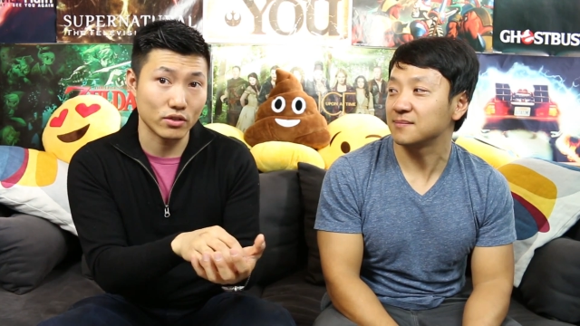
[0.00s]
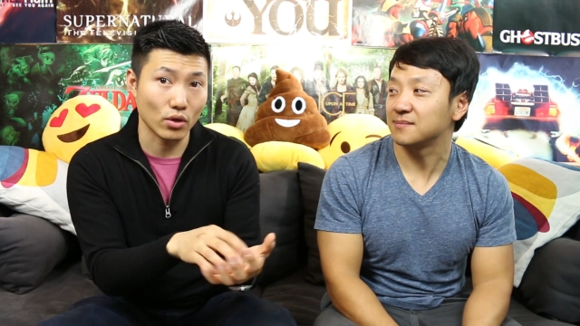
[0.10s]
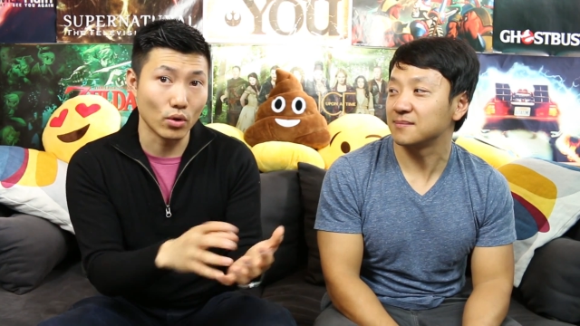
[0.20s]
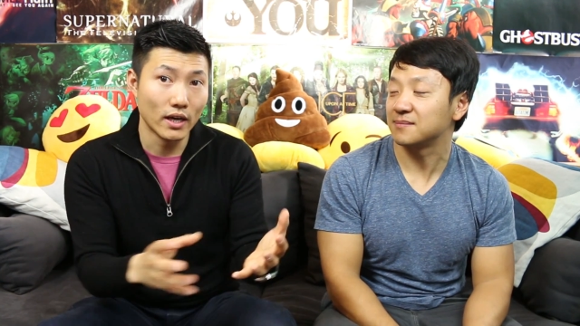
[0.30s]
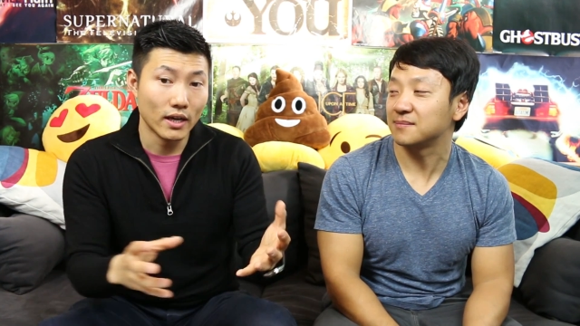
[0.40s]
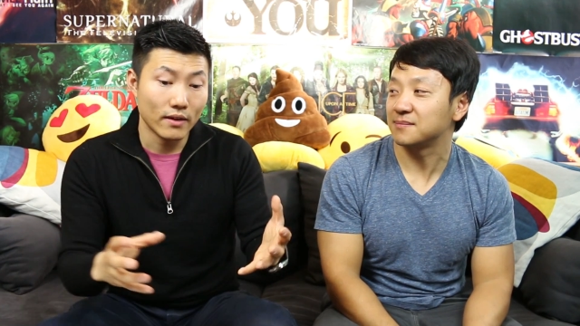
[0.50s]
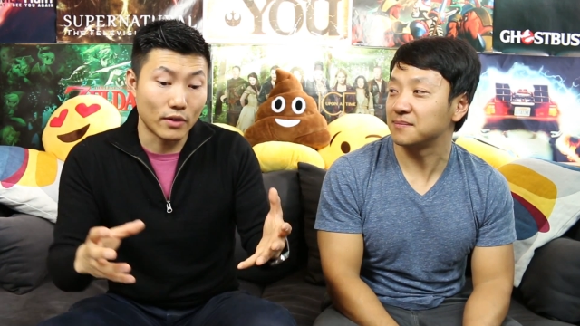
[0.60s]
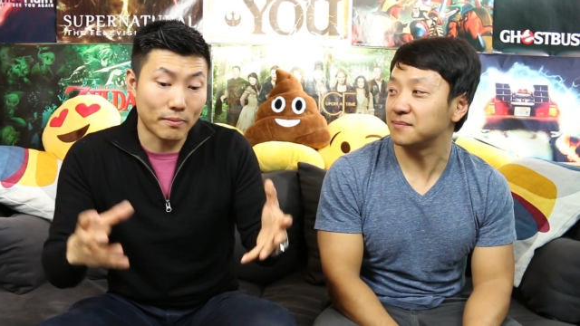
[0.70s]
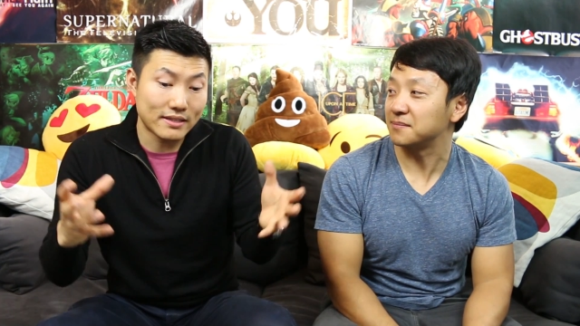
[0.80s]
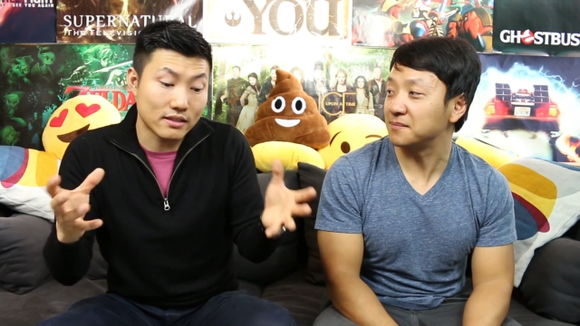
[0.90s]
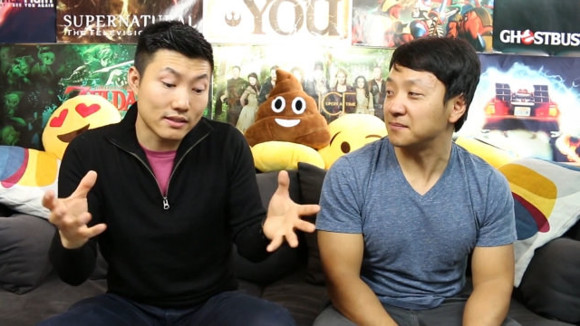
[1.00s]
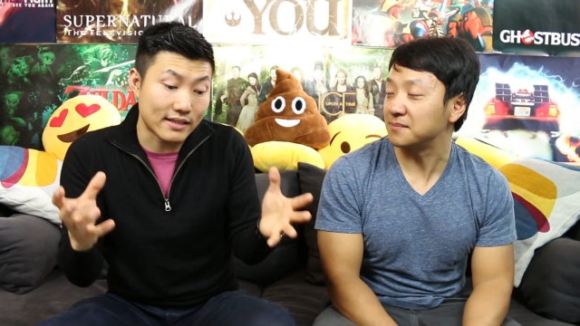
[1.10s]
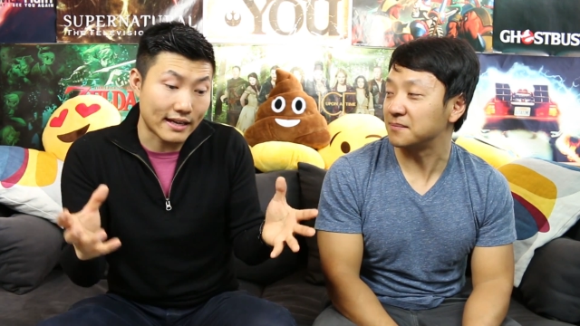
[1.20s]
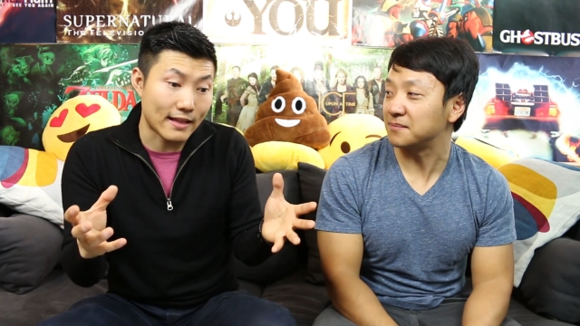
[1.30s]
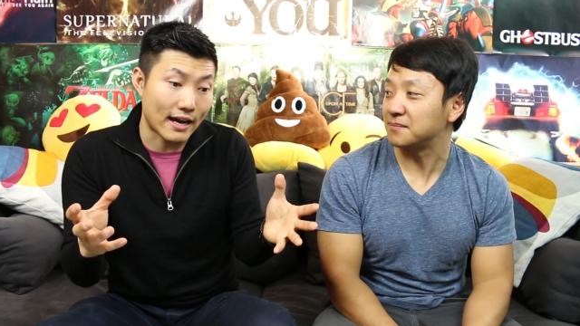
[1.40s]
Speaker 1: So they're basically
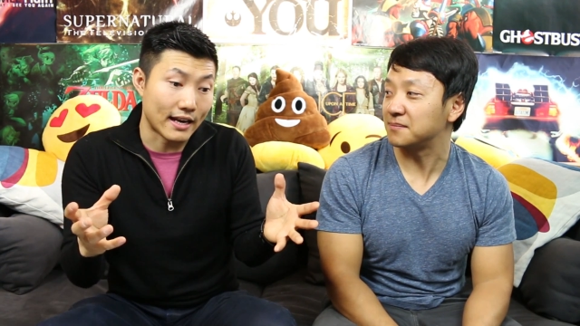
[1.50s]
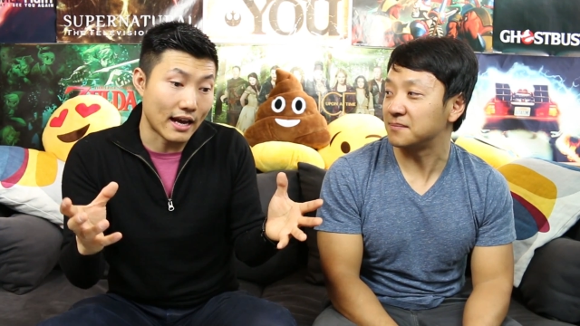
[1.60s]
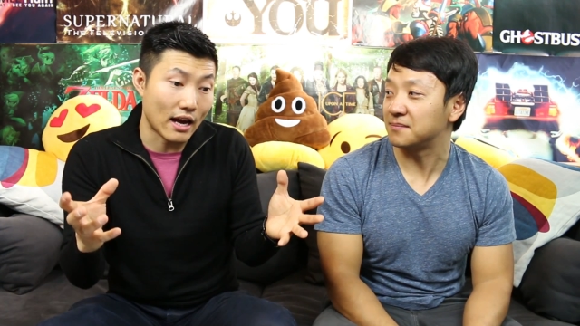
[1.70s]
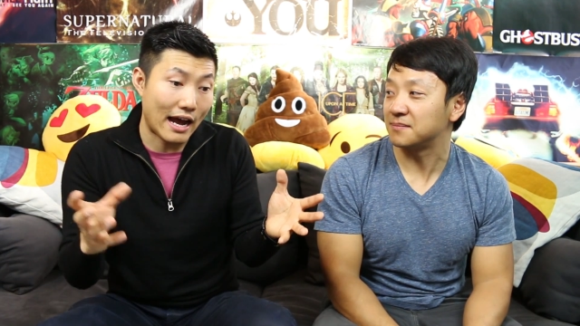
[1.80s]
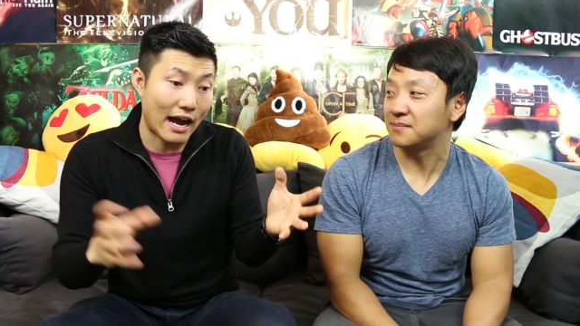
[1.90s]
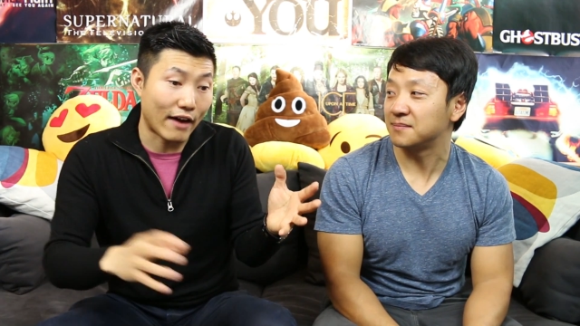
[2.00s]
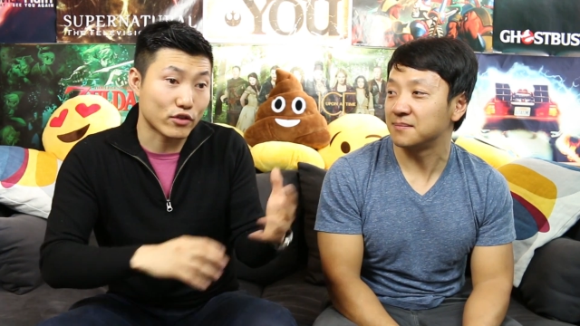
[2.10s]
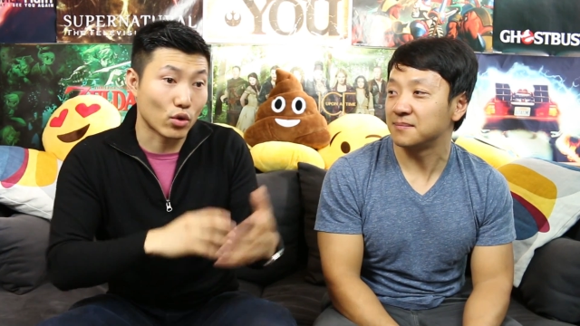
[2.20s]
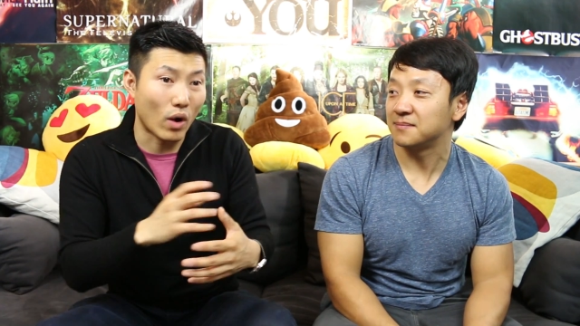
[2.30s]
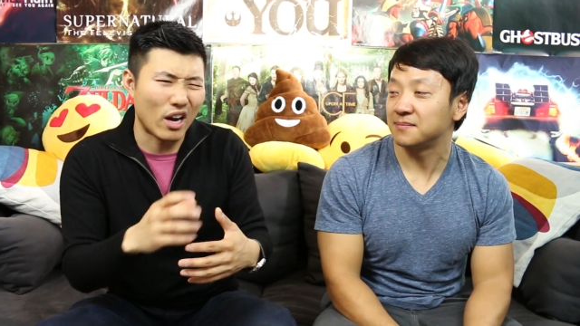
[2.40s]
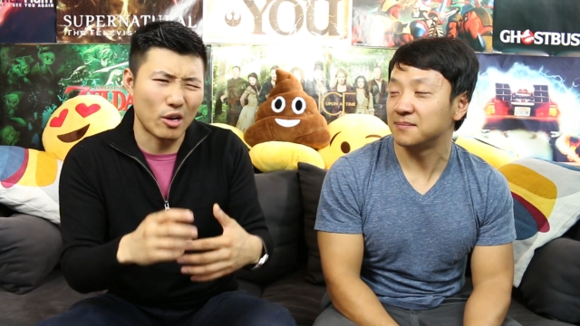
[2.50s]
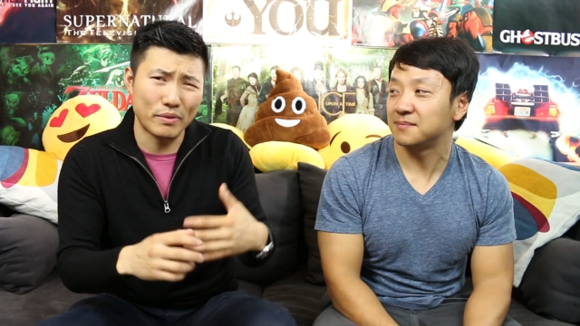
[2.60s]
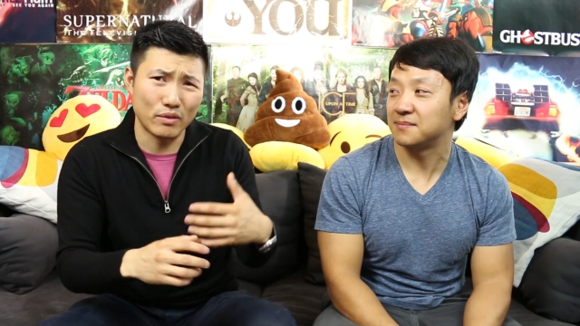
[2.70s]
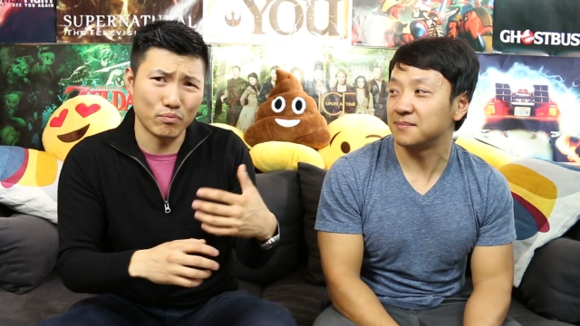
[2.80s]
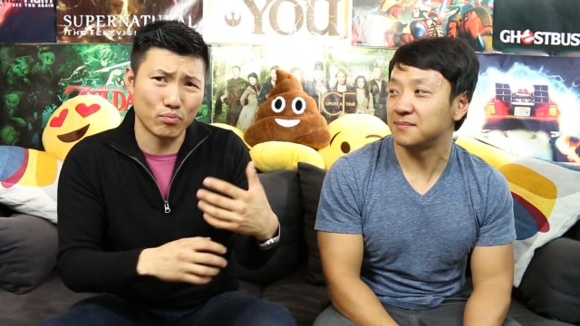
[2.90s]
saying that after a while it'd
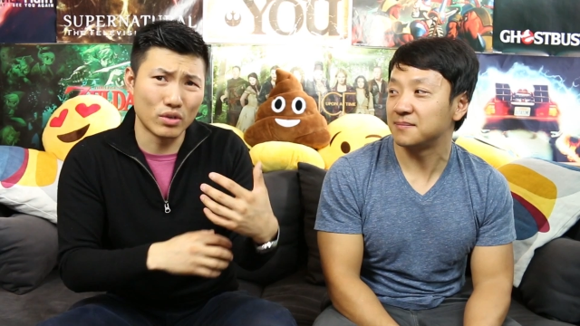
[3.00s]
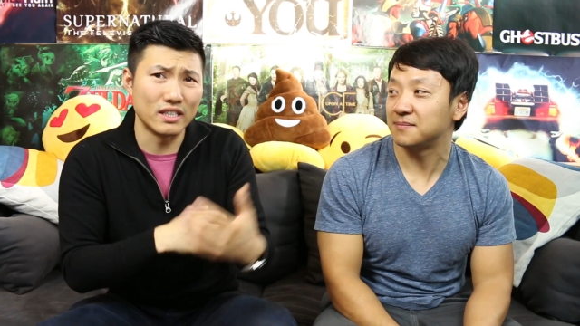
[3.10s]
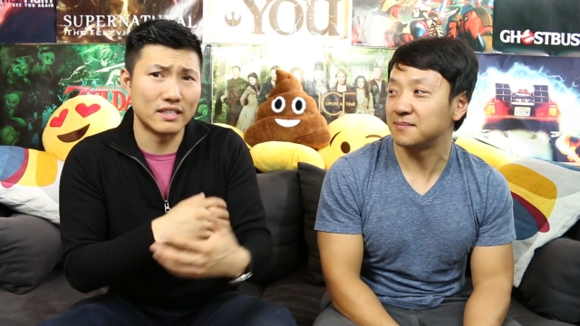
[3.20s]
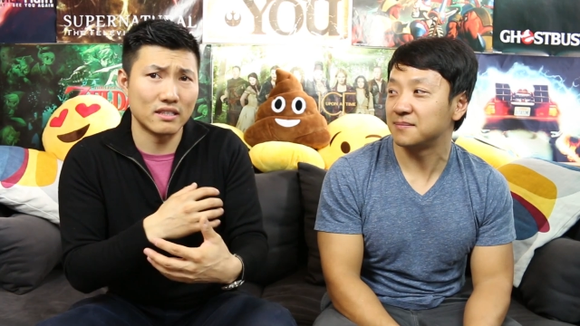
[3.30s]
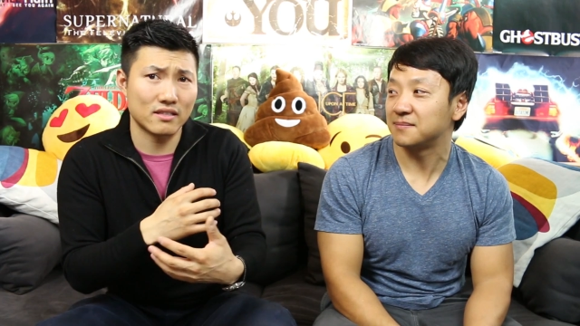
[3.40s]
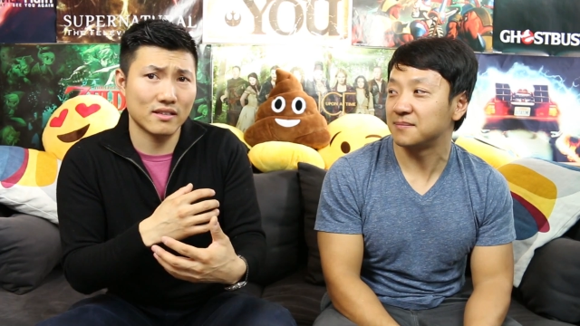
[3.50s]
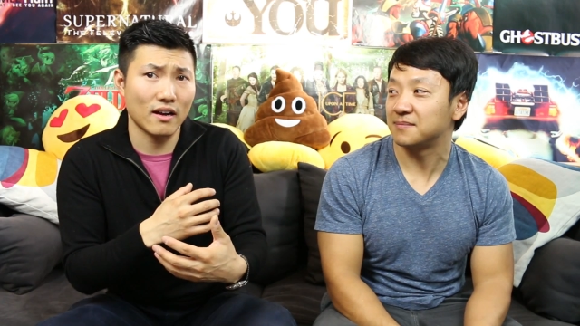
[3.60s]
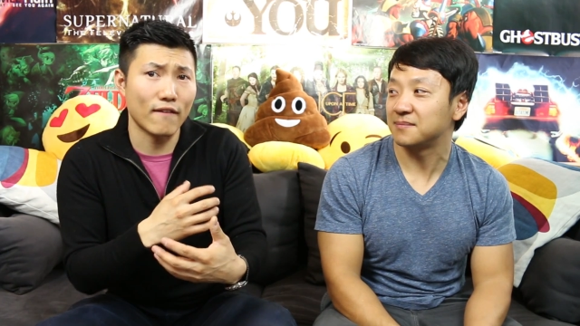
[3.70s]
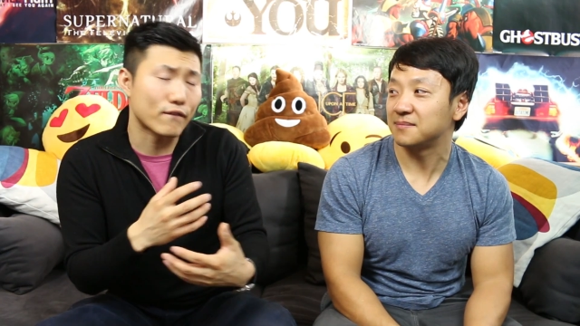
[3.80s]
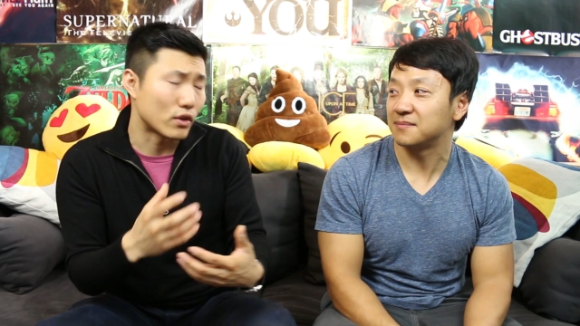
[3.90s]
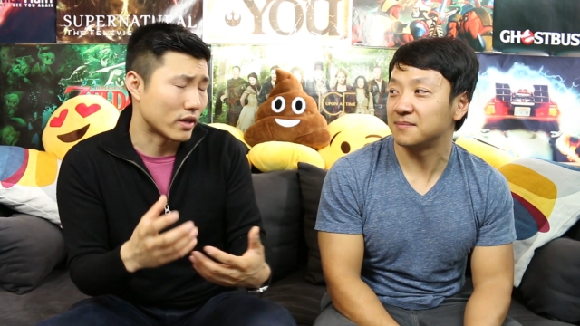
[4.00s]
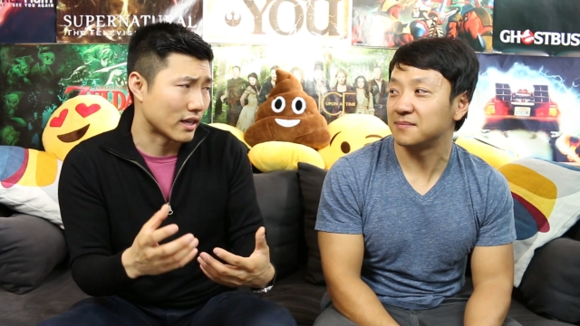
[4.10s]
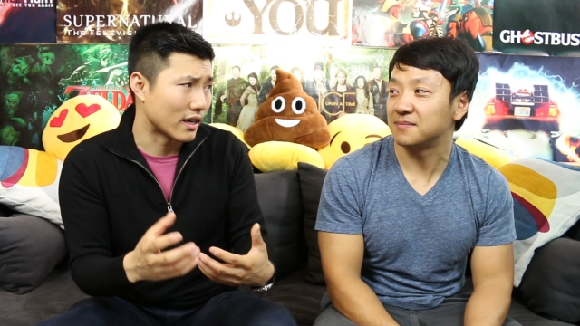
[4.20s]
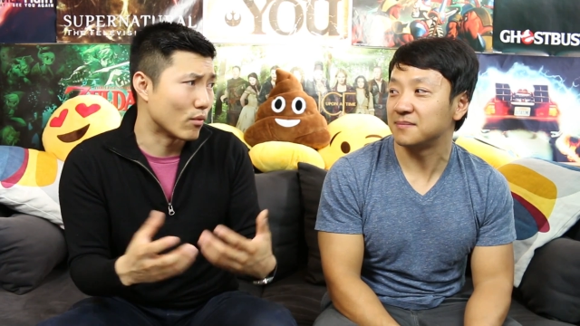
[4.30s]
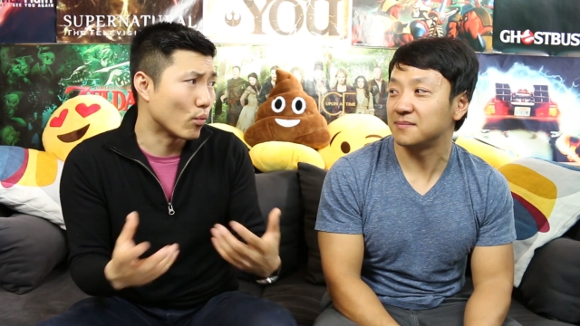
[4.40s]
be really discomforting
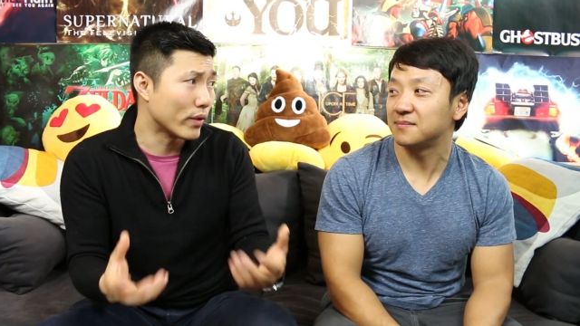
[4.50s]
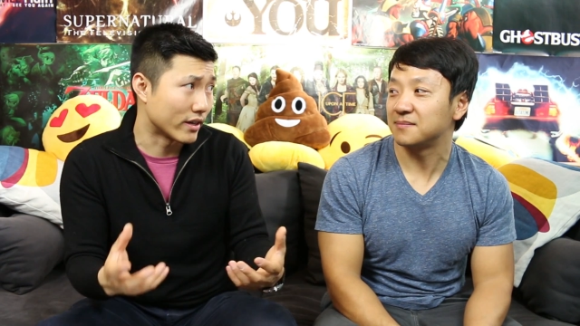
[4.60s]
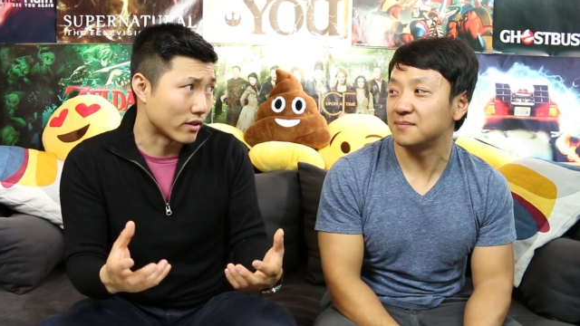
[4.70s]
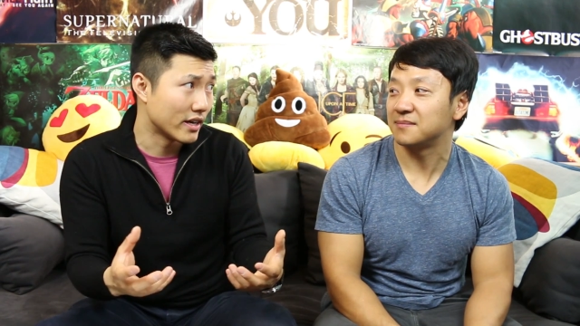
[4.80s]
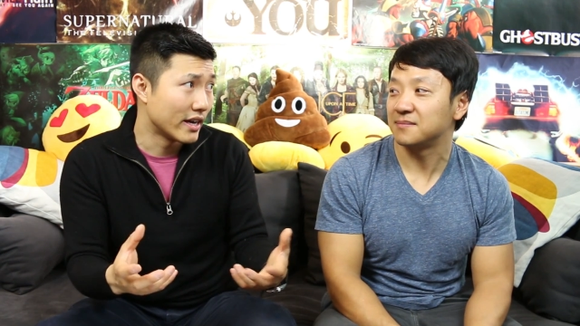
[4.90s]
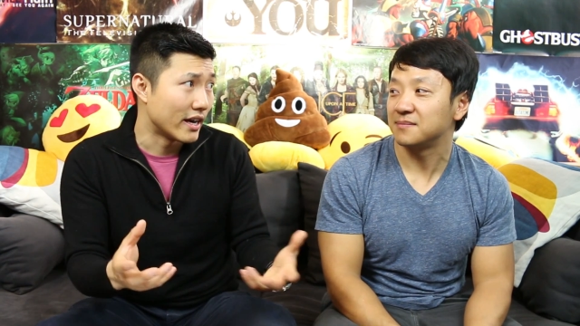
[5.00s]
and weird,